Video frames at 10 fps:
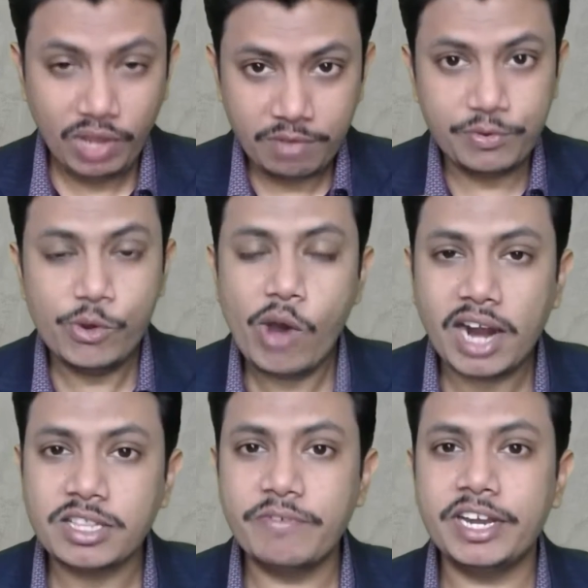If you
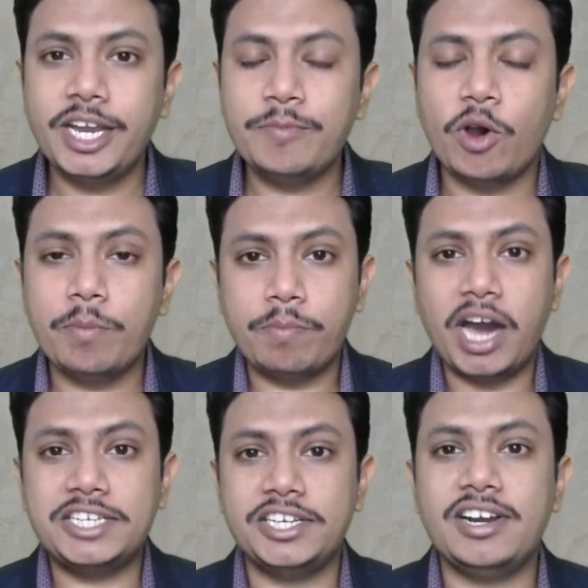are the victim of
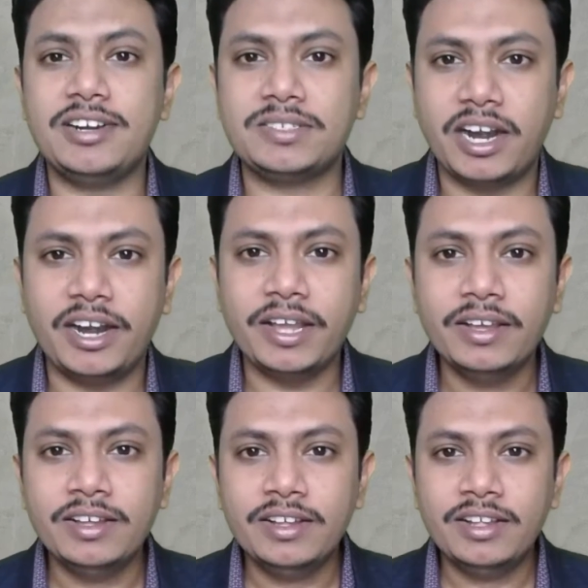partial understanding,
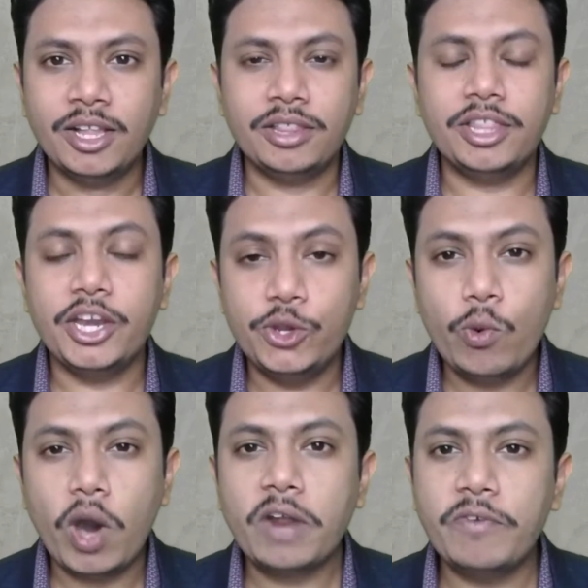then
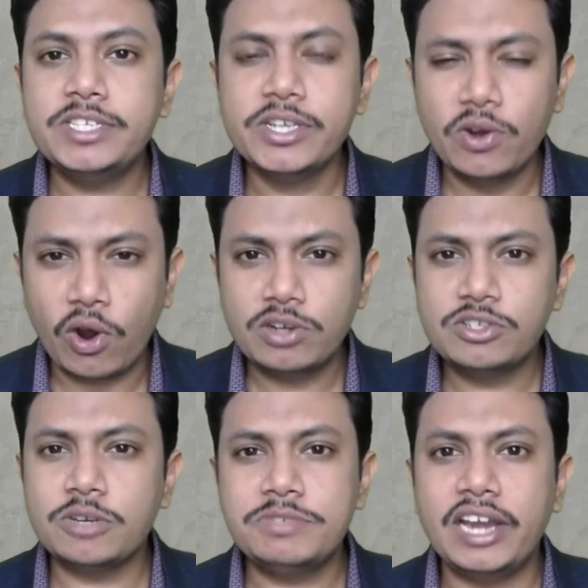you are facing
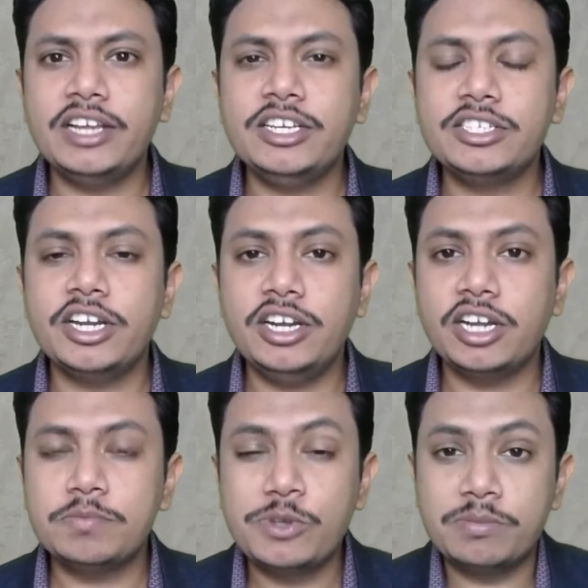lots of challenges in
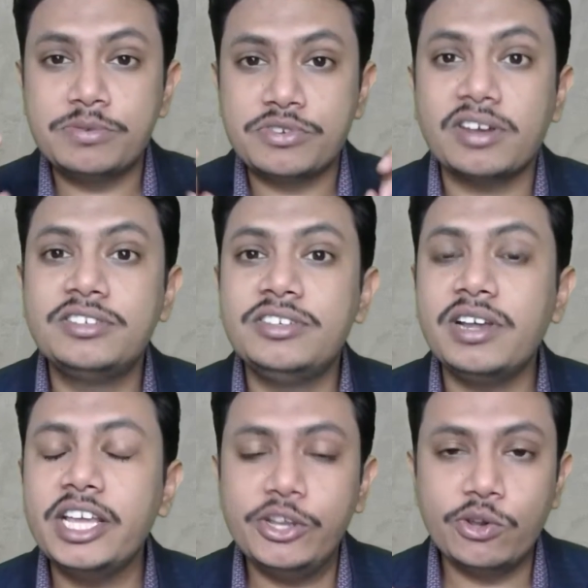terms of
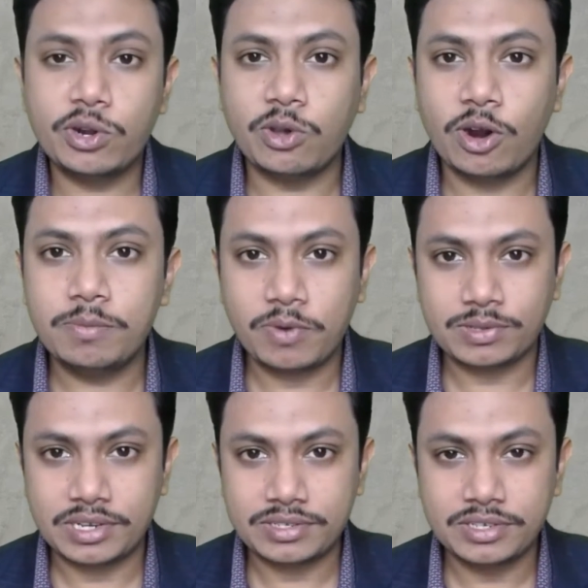structuring your thought
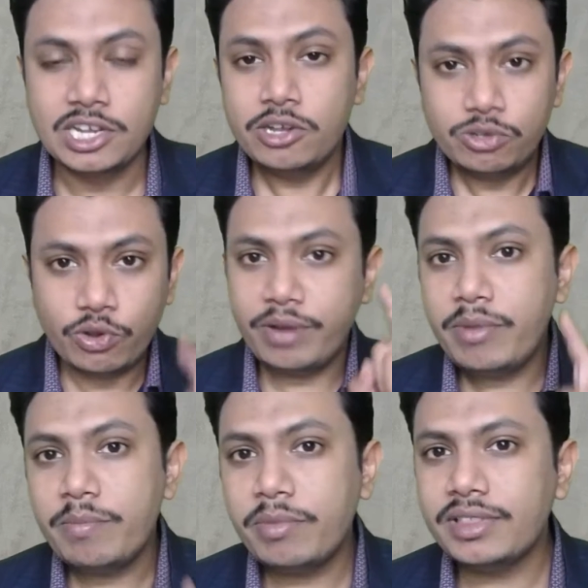process. So
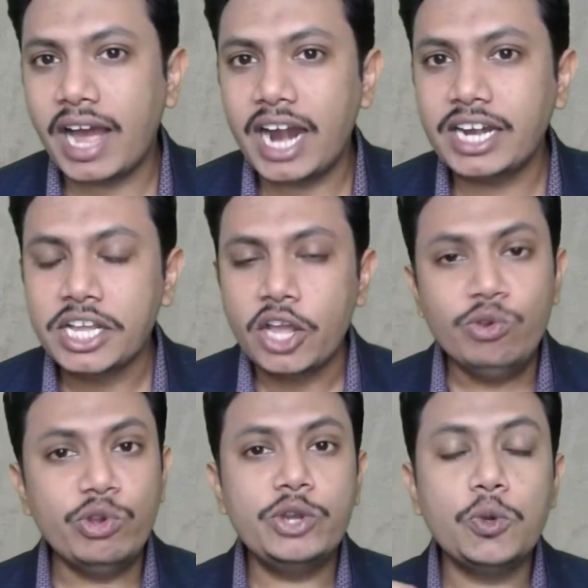remember that
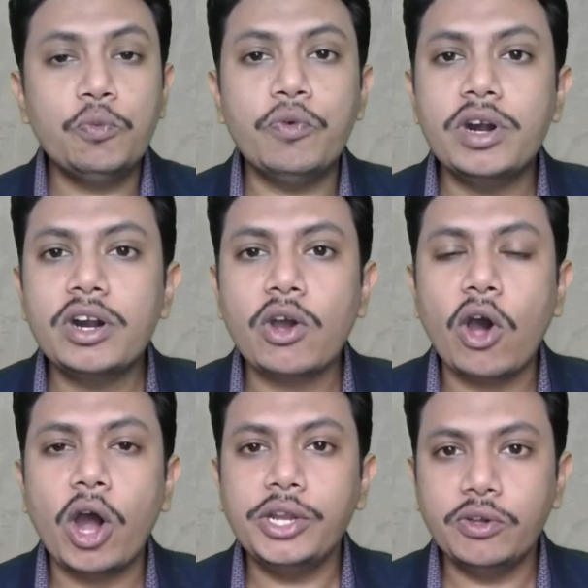you need to work
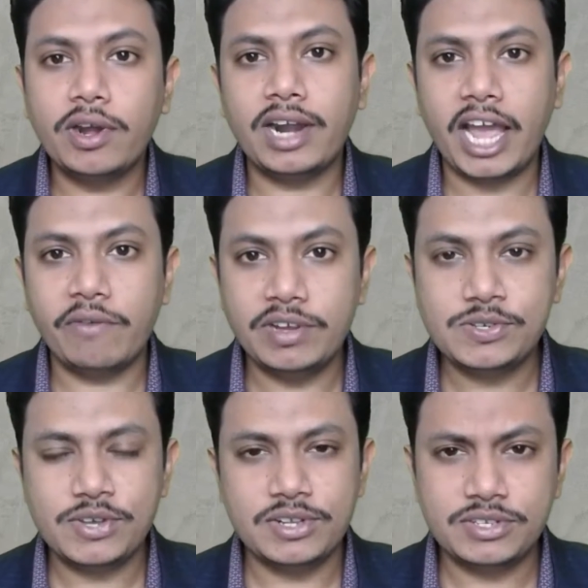on your language
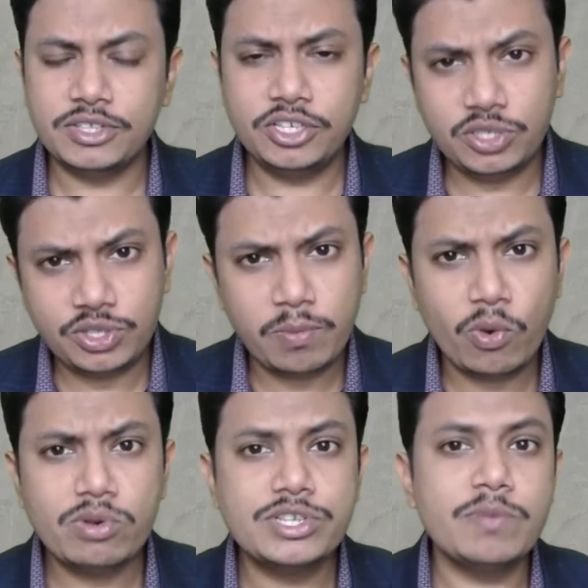skills. This is the
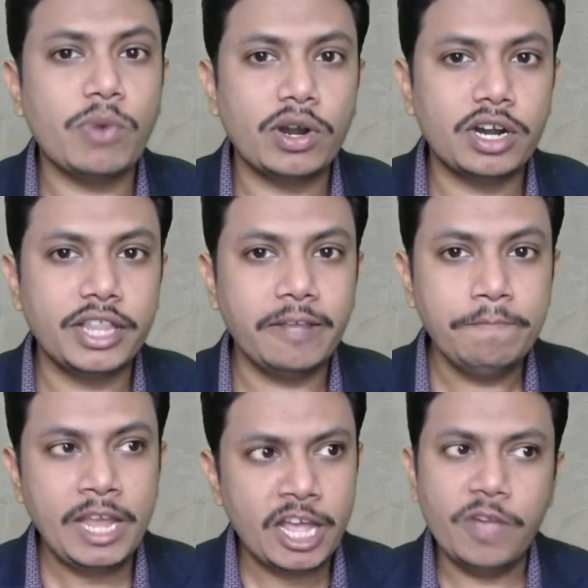most important thing.
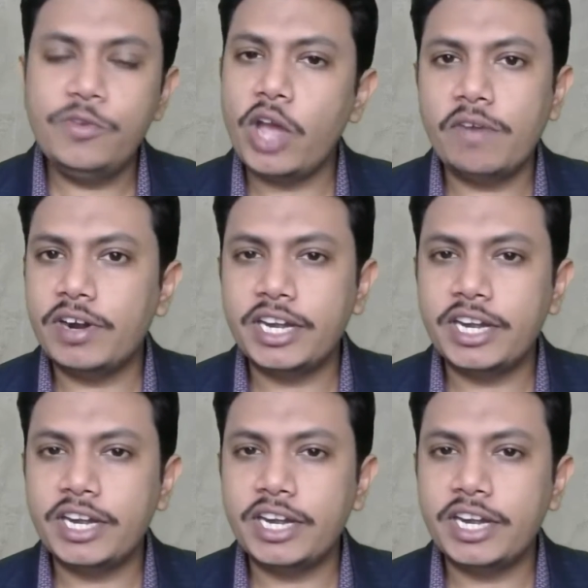If you have